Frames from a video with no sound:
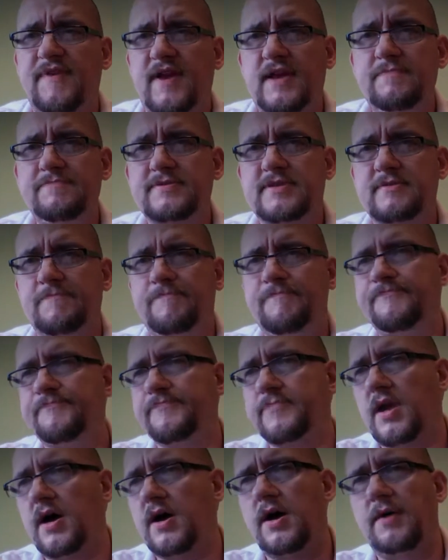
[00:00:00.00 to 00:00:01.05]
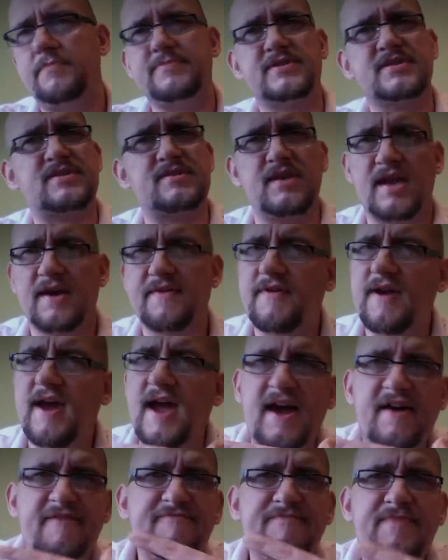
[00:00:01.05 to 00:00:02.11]
vapes. Just never
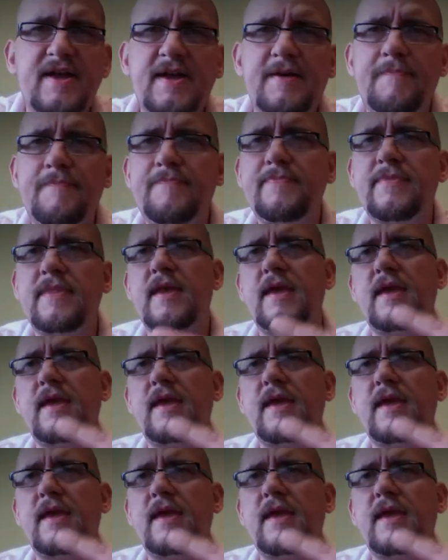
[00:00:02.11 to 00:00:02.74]
have been.